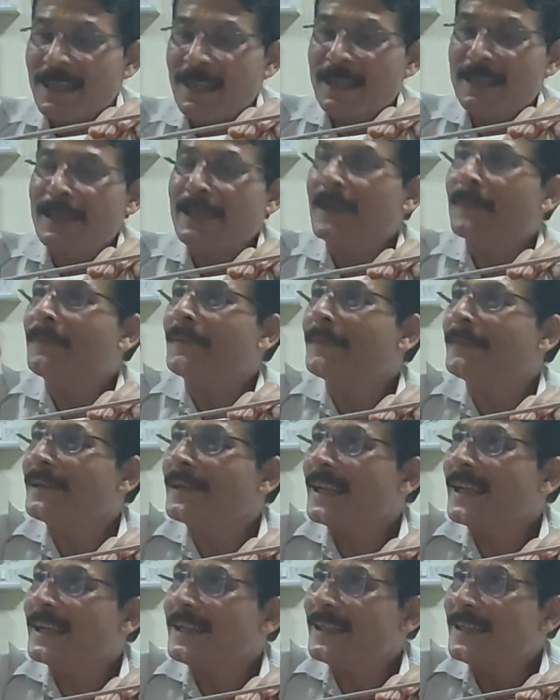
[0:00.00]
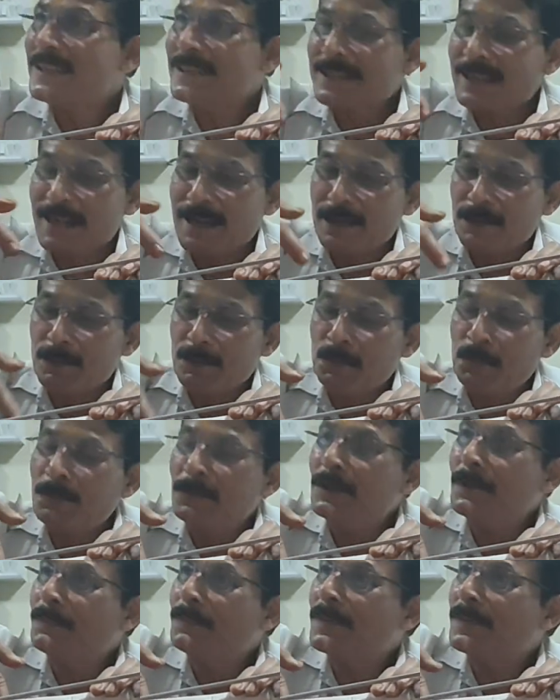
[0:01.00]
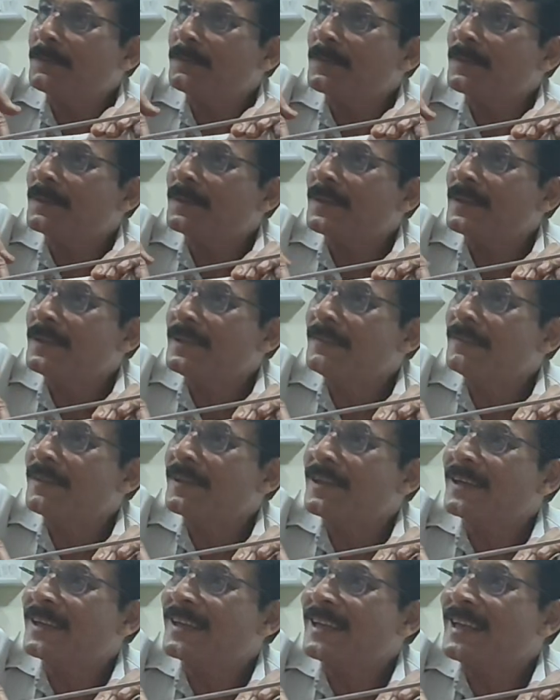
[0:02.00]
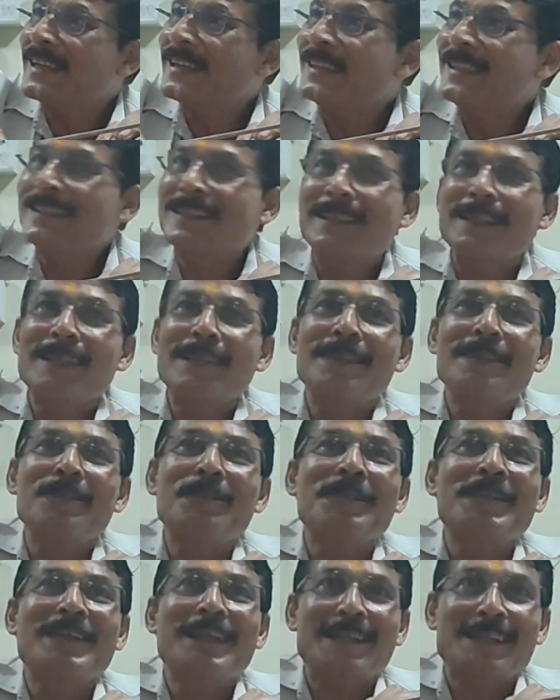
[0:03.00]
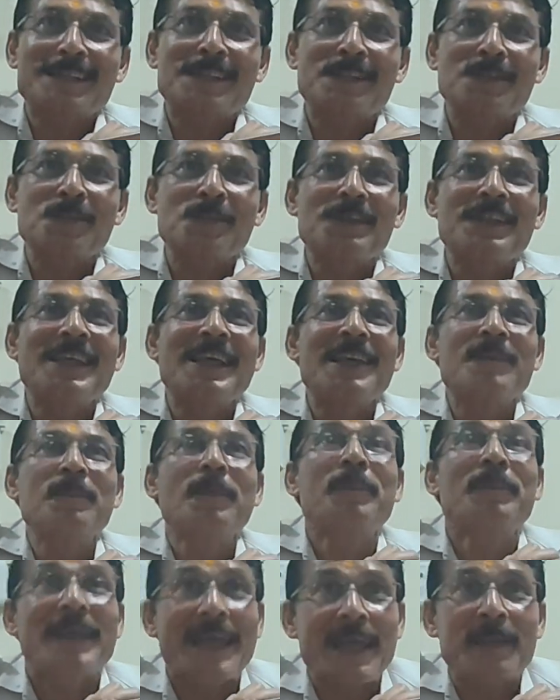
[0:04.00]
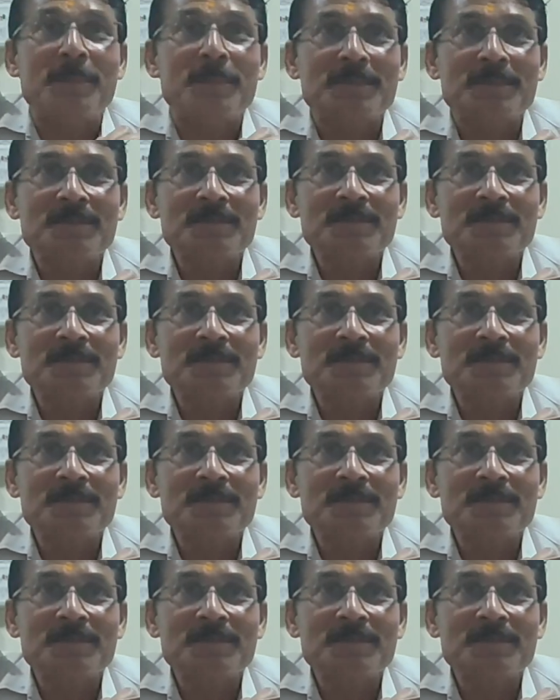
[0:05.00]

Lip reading: Another fragment like this, I will put the lever like this and do the correction with the help of F.